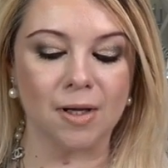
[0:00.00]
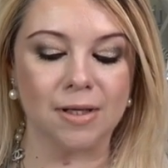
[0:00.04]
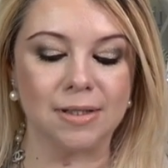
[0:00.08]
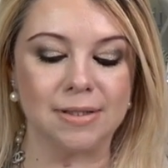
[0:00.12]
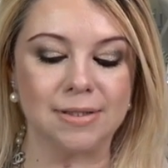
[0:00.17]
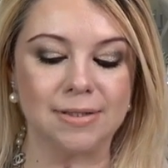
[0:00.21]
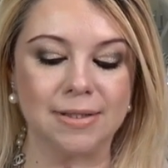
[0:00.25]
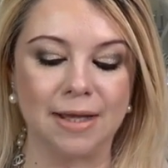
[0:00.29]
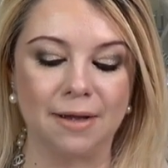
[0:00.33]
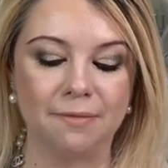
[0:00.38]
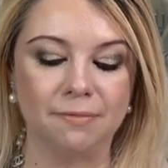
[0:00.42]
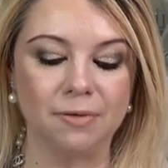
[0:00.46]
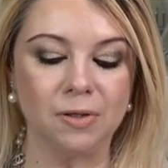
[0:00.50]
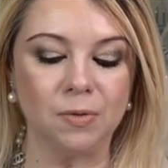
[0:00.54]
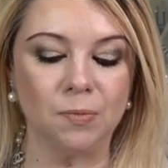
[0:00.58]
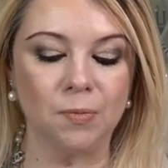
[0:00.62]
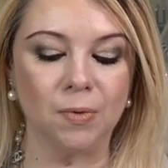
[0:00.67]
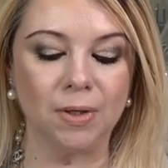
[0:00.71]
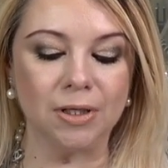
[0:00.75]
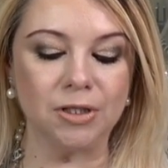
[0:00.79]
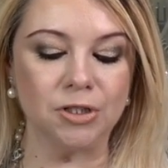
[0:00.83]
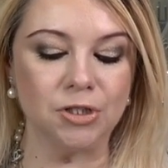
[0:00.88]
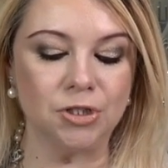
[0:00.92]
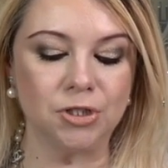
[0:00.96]
seven
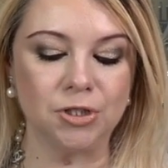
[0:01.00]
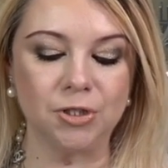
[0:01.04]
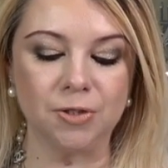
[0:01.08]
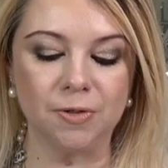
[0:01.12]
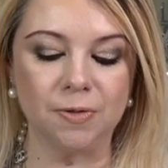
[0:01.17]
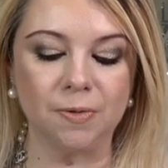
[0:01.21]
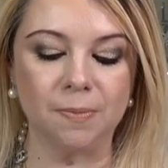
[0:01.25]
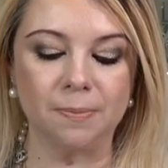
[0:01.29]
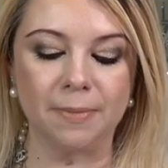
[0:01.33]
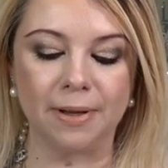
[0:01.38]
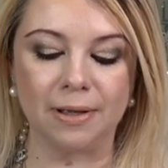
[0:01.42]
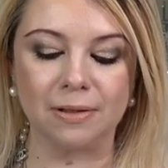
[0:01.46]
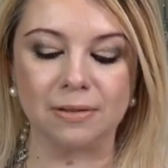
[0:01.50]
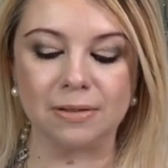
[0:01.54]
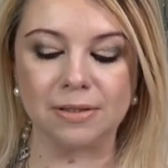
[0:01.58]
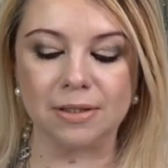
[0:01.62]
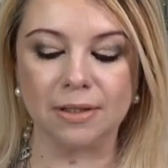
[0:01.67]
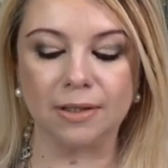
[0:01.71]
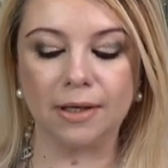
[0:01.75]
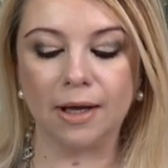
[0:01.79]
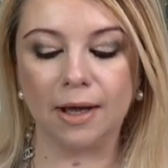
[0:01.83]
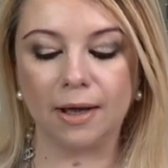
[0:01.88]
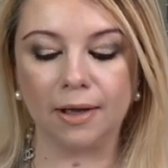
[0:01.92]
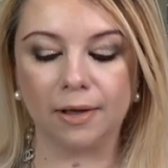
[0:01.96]
one two
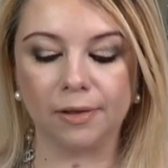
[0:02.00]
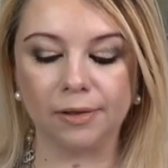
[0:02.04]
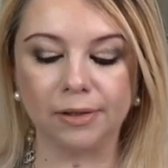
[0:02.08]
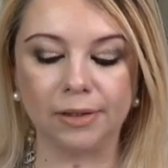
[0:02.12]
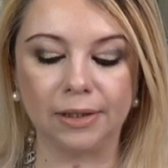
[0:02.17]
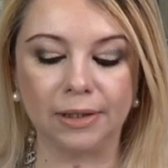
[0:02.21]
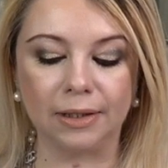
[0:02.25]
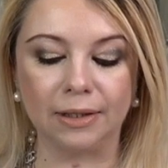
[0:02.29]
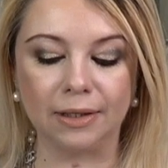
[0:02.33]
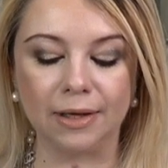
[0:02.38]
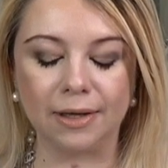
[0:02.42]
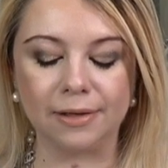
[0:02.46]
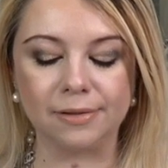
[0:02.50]
Melted Honey,